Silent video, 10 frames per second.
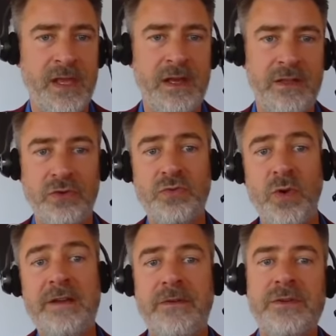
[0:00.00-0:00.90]
Those
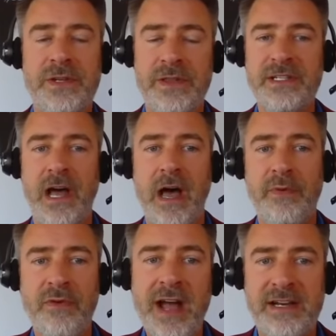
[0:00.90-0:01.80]
wafers in the top
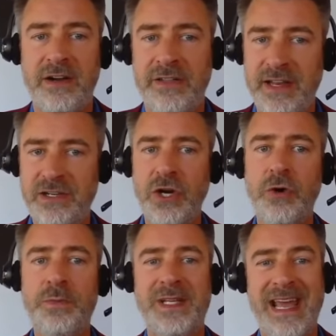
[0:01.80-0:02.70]
right are then
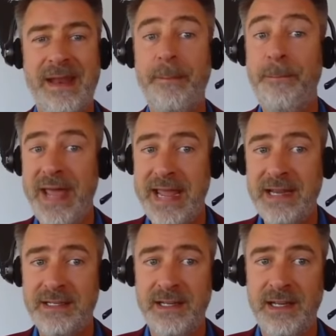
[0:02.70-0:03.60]
doped and baked